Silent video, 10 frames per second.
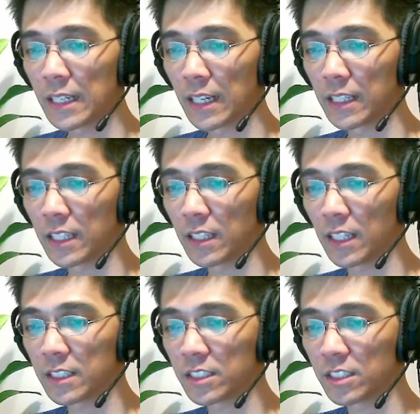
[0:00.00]
and then
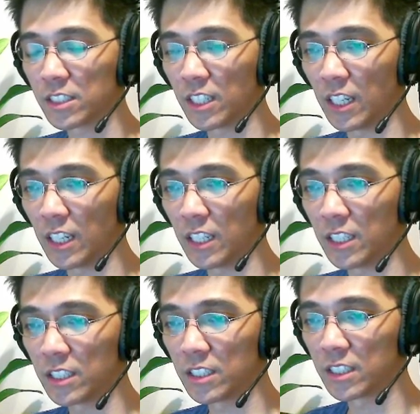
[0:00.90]
let's
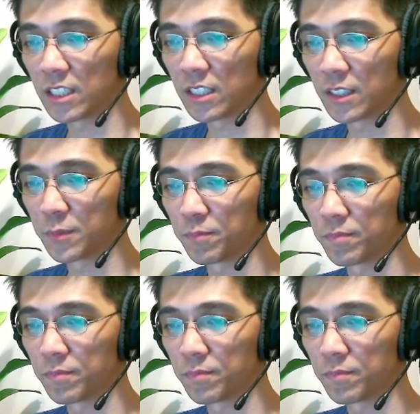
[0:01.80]
change the